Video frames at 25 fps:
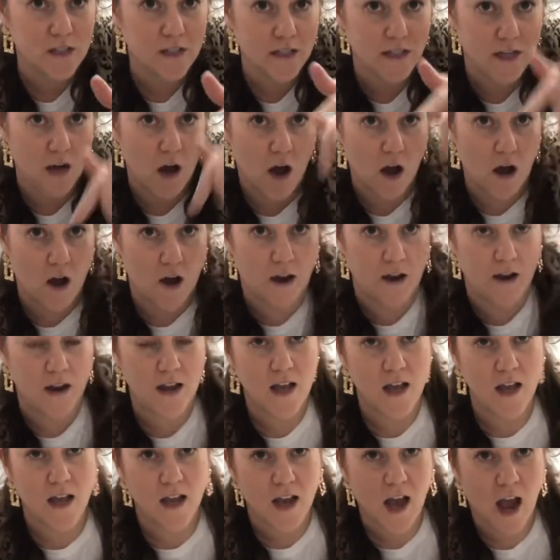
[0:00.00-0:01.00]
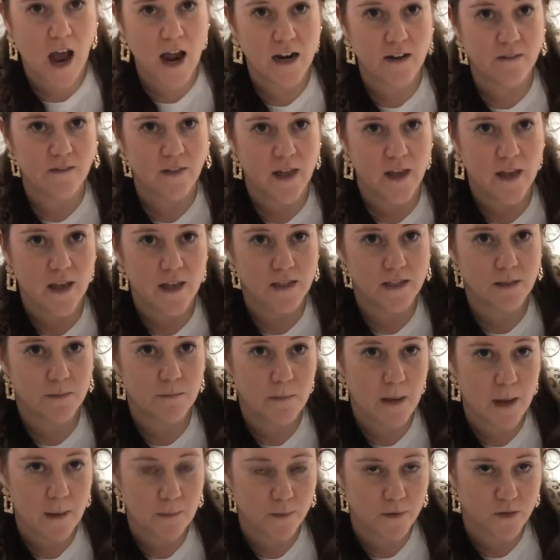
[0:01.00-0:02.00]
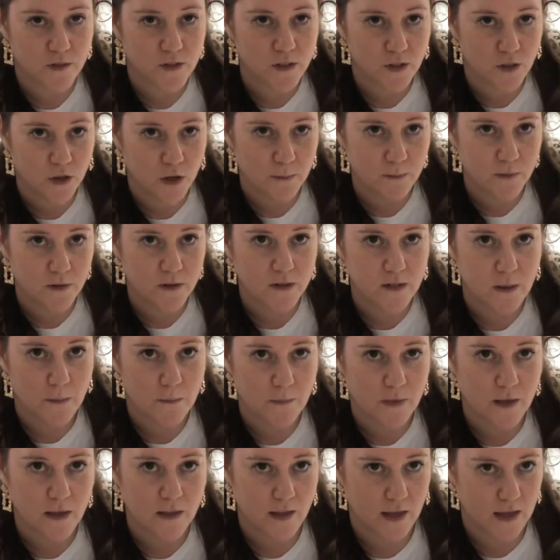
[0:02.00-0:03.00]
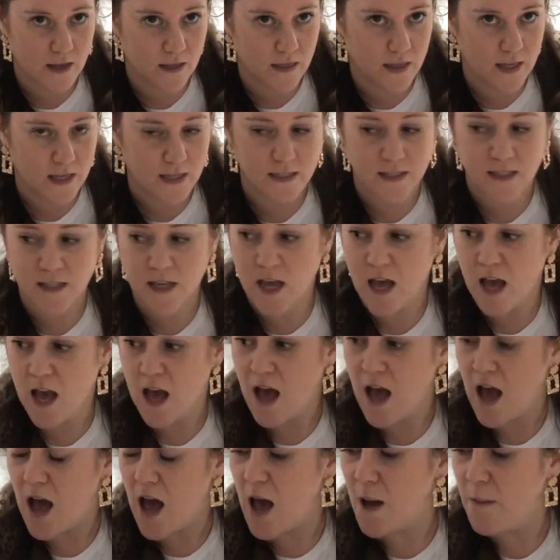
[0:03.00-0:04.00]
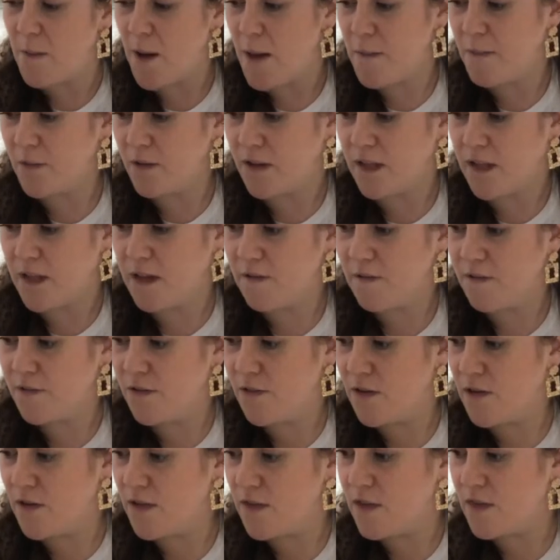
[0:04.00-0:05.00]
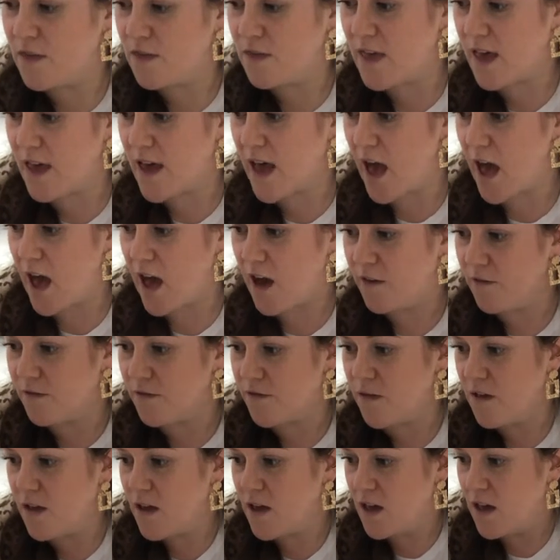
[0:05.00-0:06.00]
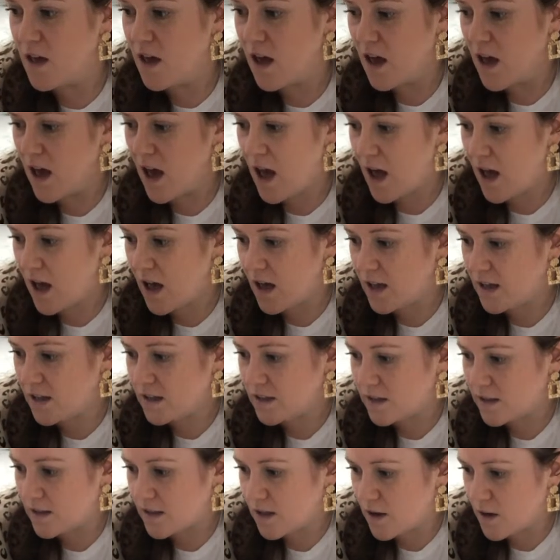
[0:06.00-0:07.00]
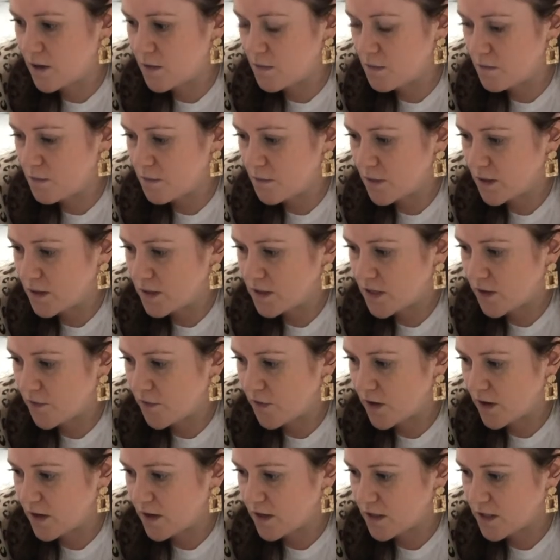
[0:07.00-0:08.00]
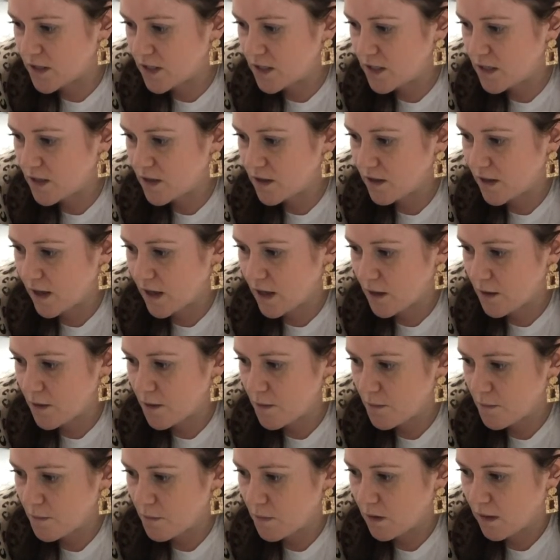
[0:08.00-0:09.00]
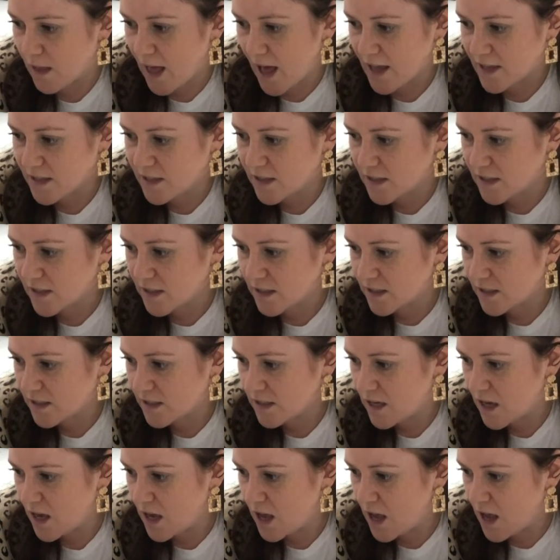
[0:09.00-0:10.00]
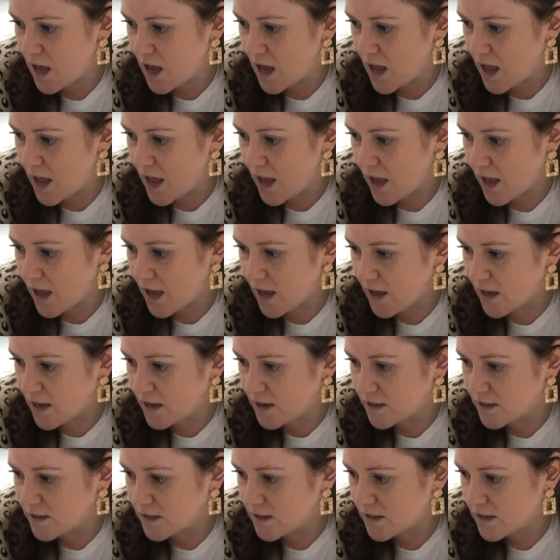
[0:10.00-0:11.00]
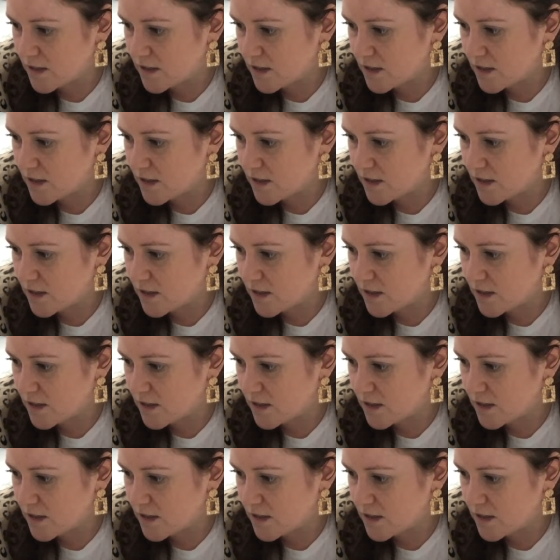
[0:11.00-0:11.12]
it on kind of like it's maple syrup or something like this. I believe they have some different like molasses and